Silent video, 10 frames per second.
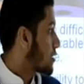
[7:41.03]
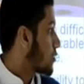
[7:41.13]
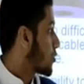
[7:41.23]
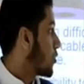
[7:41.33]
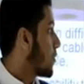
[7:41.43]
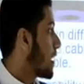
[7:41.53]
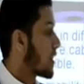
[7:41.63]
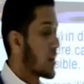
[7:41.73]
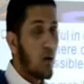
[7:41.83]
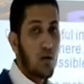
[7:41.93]
at your home,
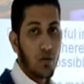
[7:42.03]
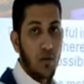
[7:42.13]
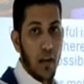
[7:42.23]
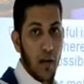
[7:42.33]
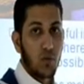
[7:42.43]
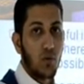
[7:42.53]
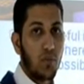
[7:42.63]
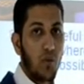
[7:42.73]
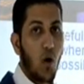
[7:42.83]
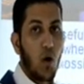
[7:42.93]
and also the
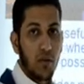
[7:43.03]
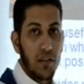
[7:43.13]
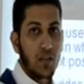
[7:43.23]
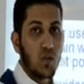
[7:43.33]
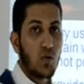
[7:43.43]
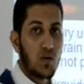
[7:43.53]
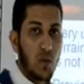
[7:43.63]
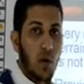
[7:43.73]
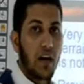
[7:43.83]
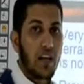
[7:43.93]
laptop. All these use
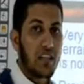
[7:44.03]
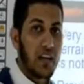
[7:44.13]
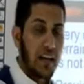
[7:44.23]
the wireless